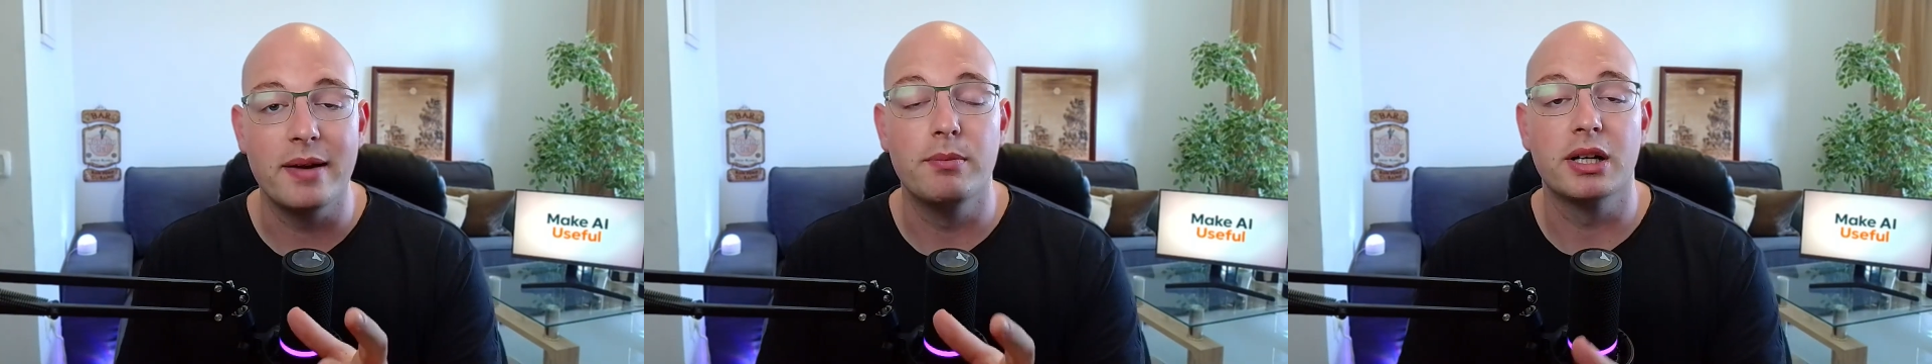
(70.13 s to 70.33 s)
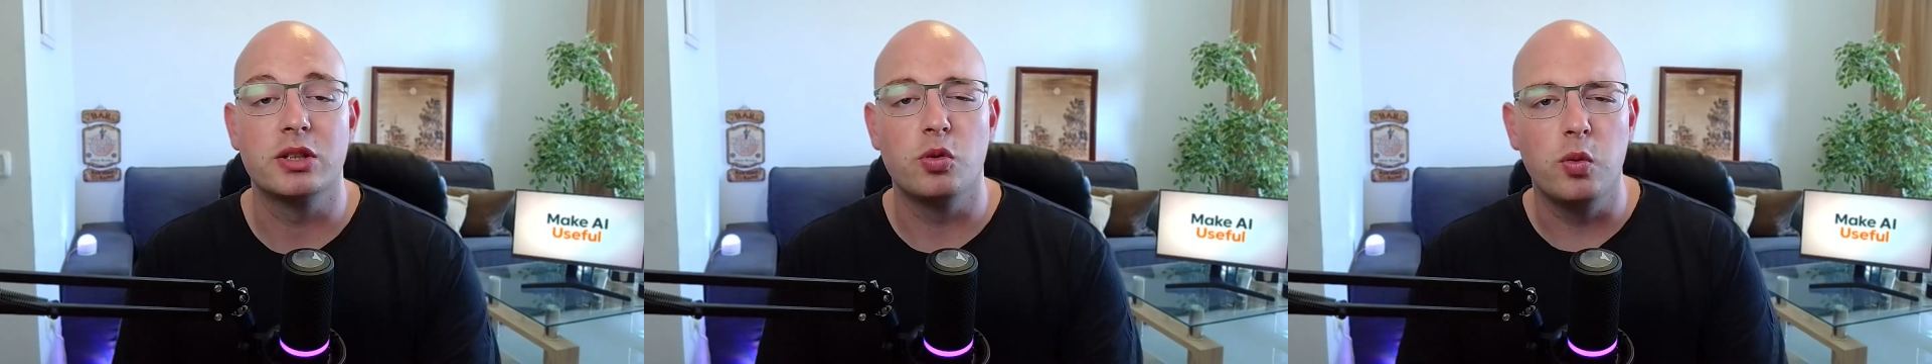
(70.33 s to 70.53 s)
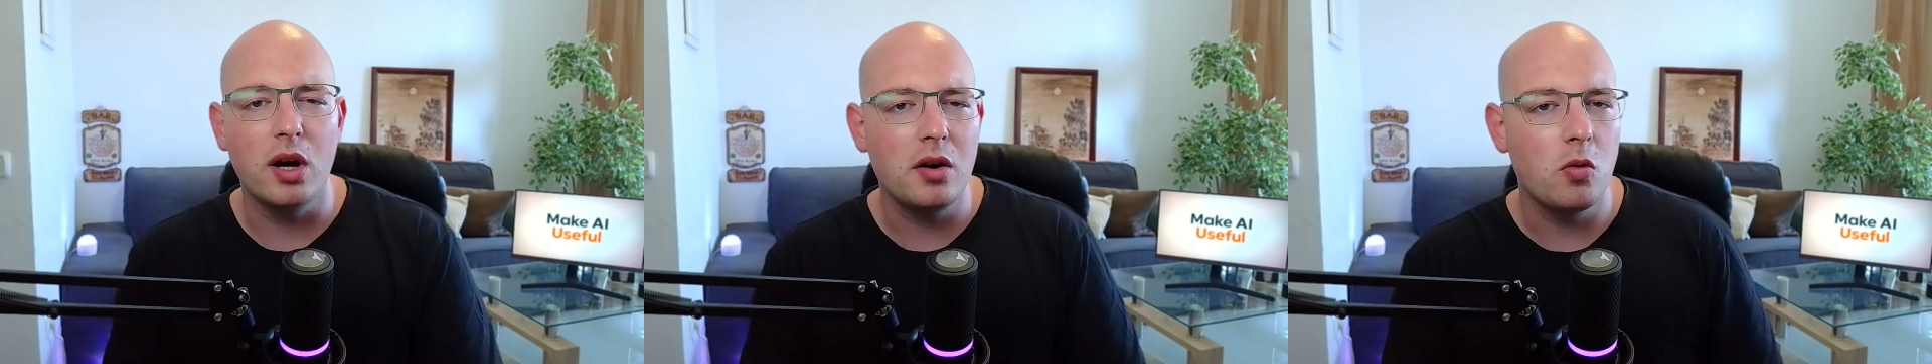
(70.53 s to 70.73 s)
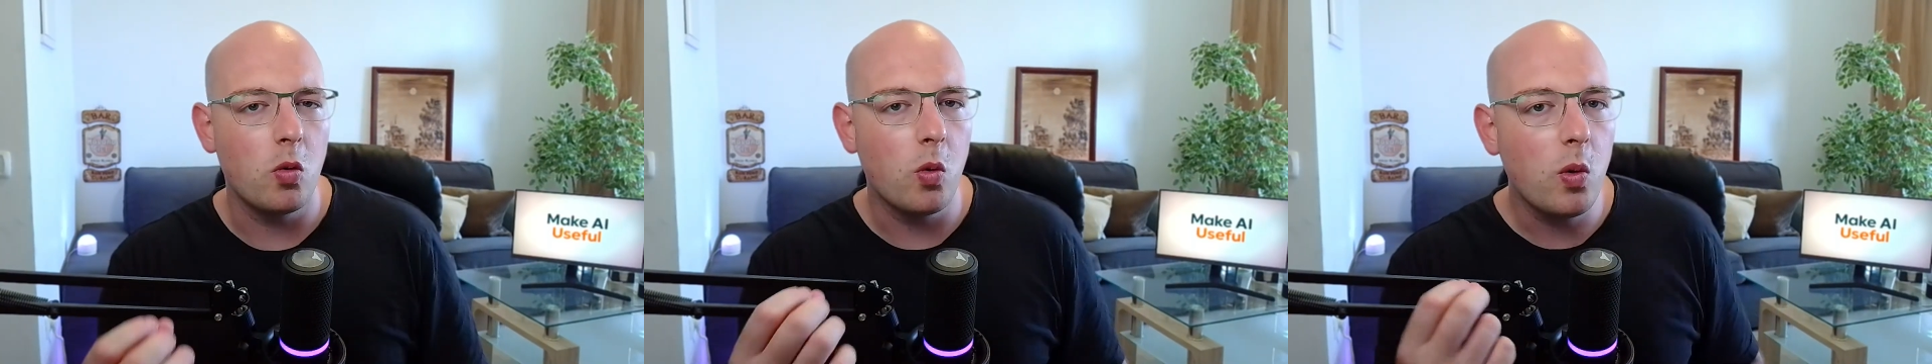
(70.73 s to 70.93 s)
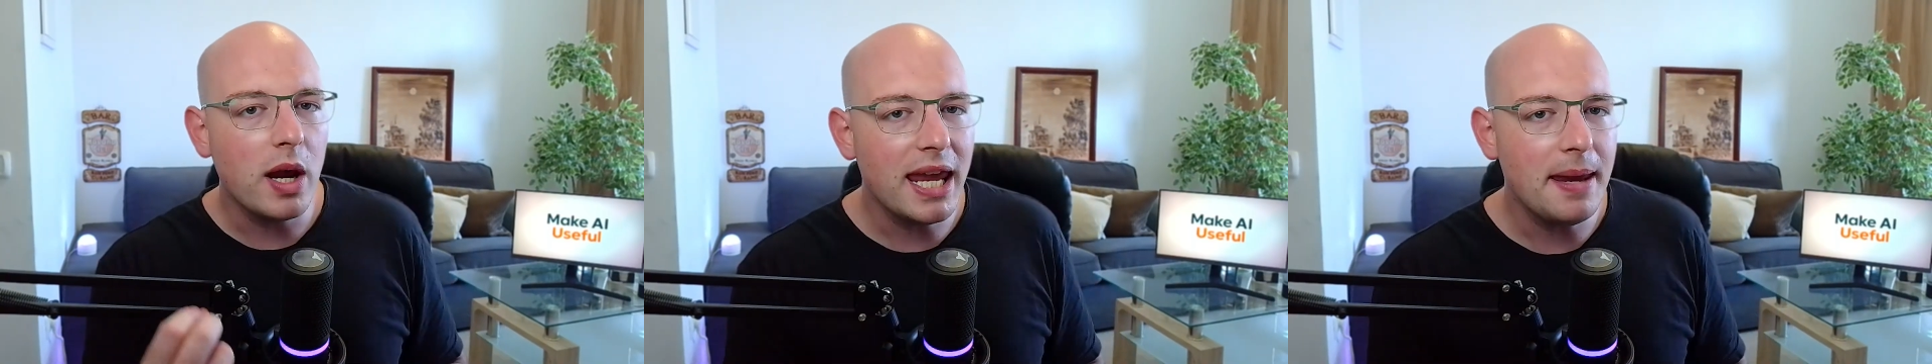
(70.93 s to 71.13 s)
but where
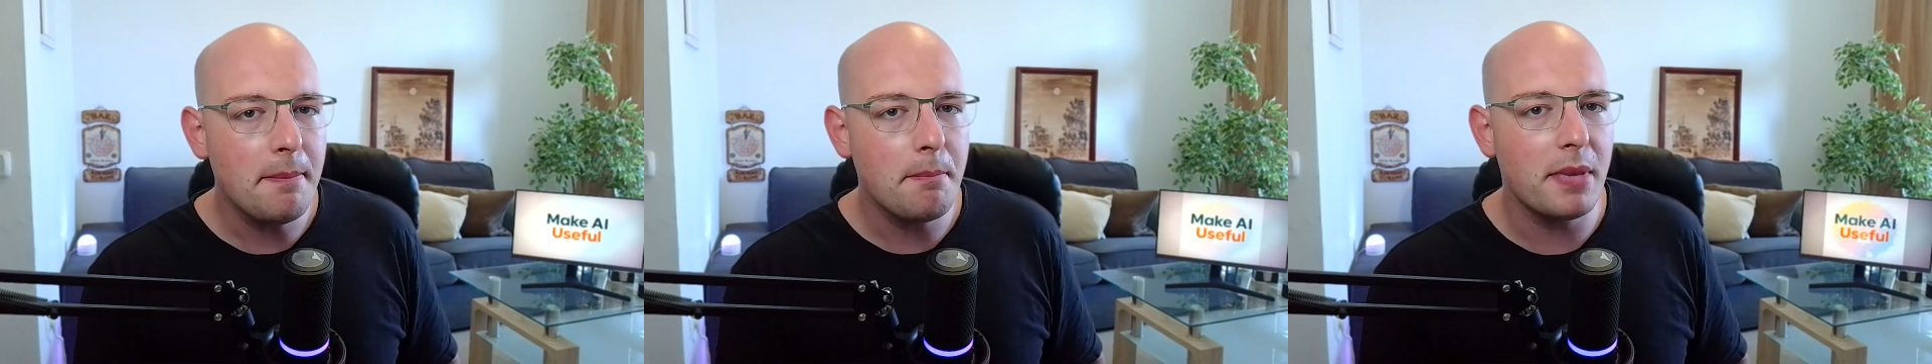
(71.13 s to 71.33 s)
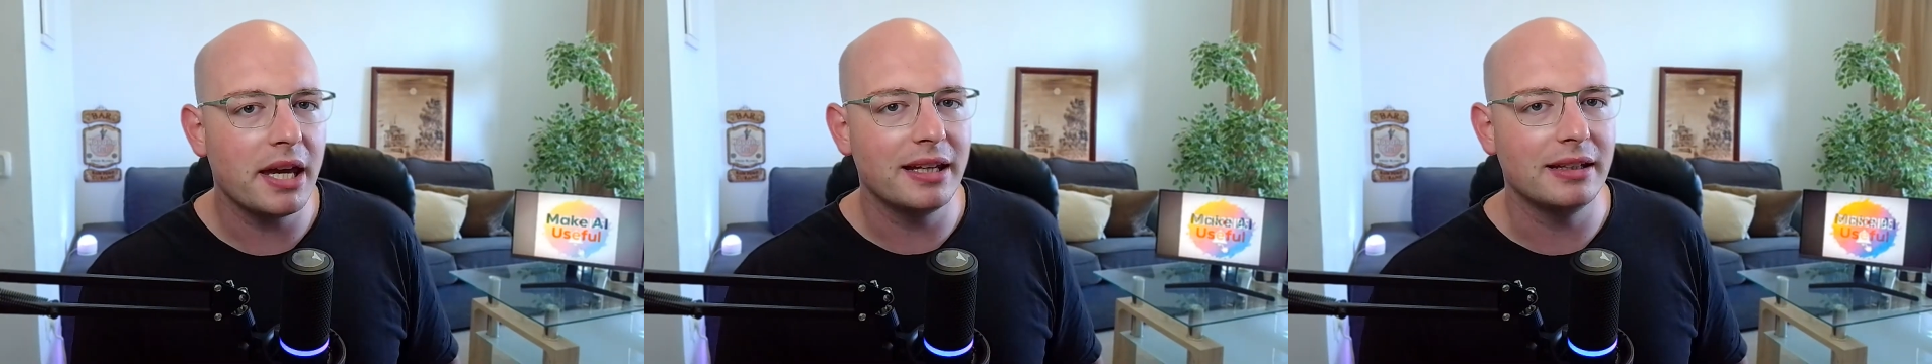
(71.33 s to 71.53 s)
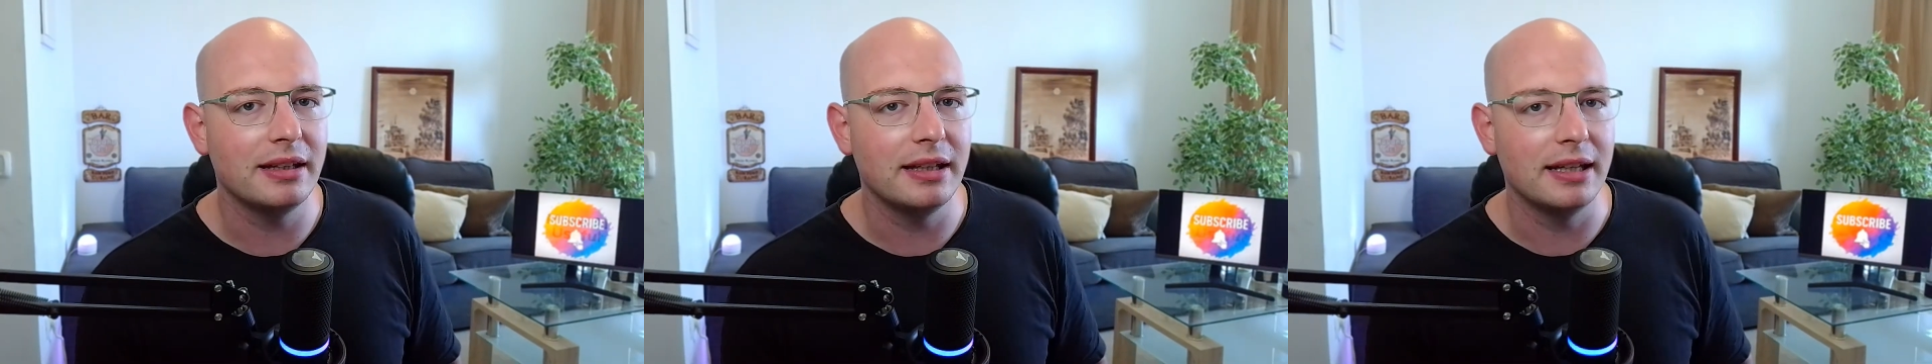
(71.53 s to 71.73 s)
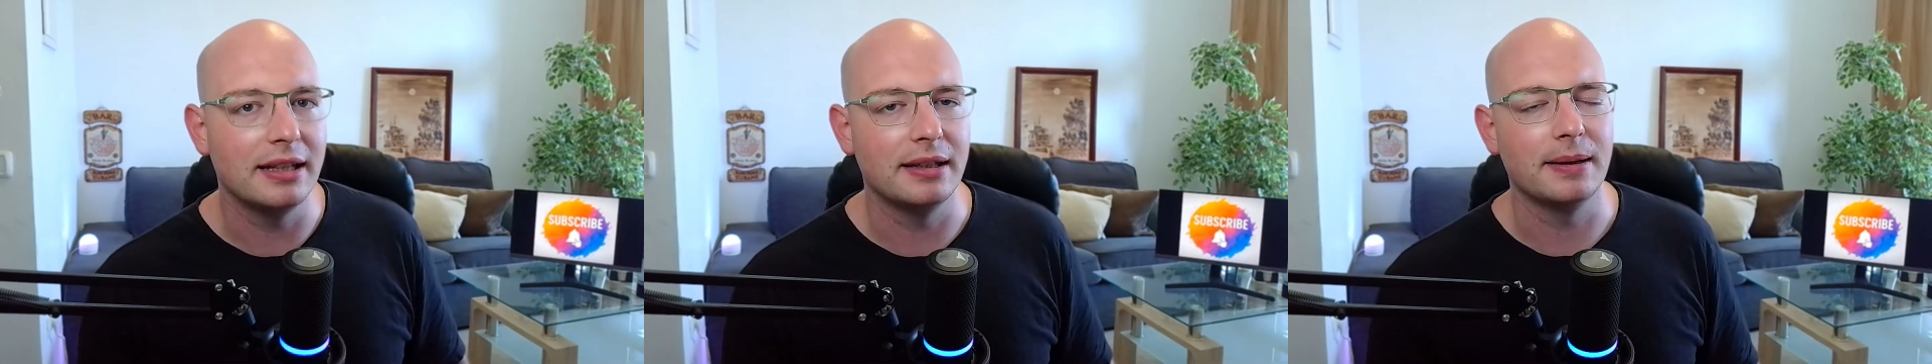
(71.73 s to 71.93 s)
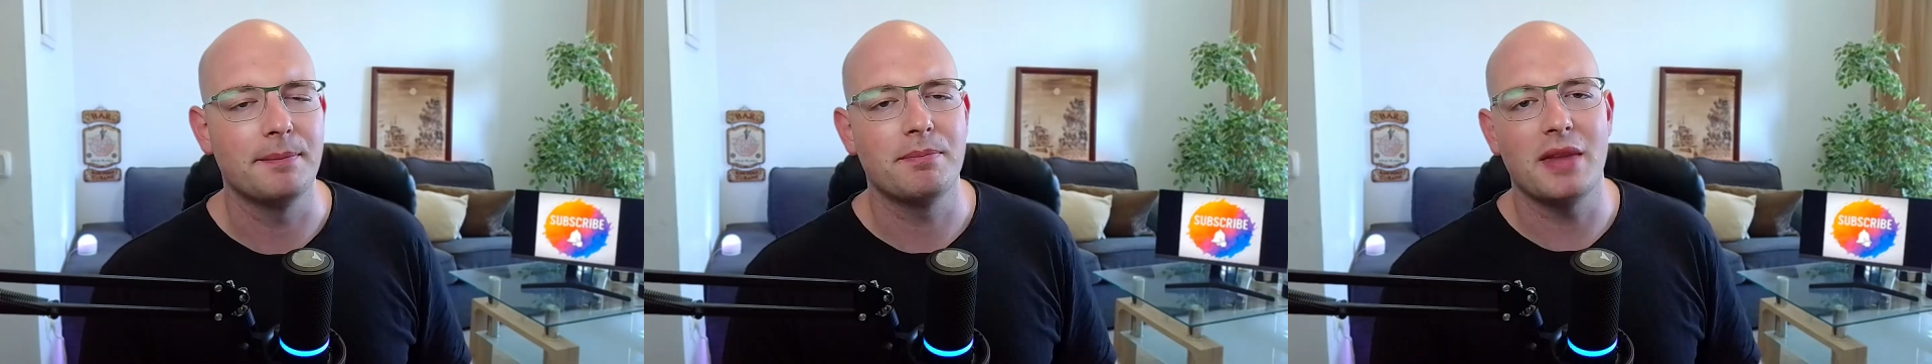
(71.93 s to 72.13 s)
we may
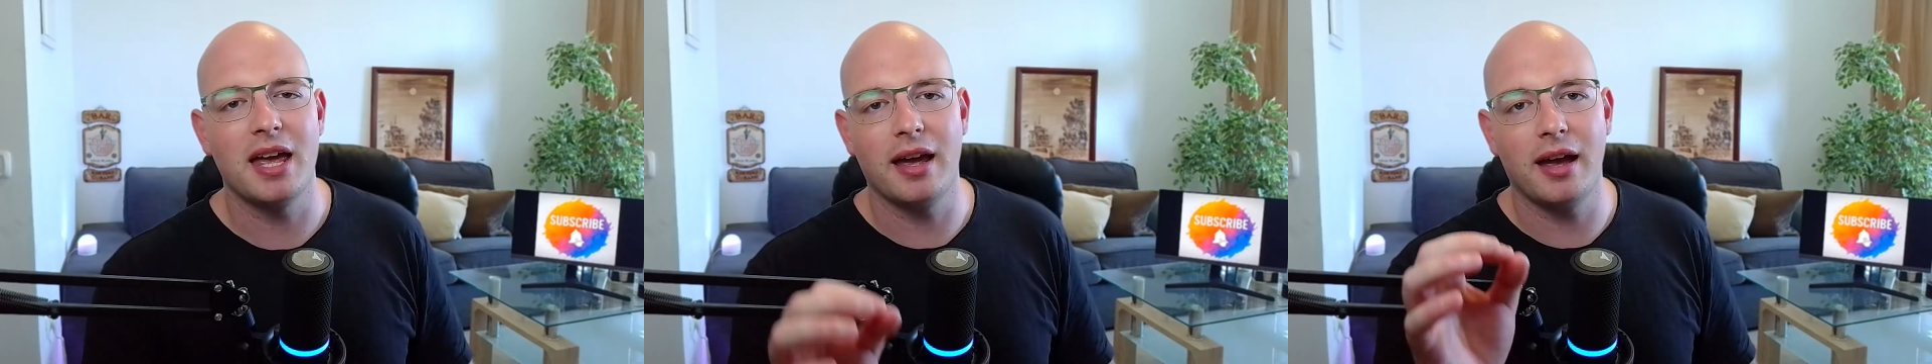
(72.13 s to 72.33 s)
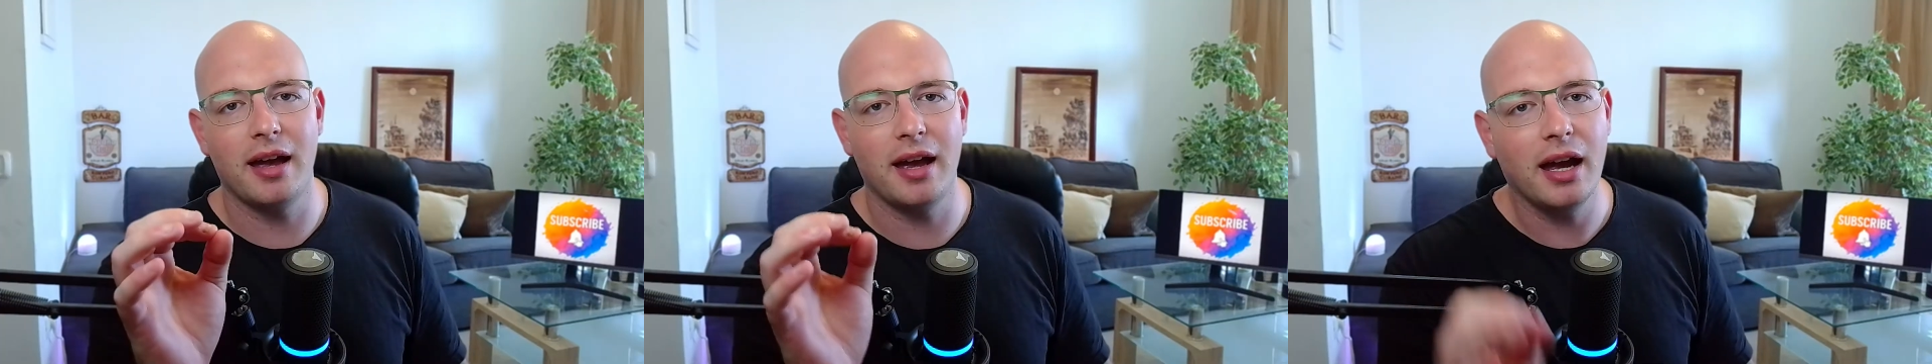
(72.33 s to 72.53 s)
need a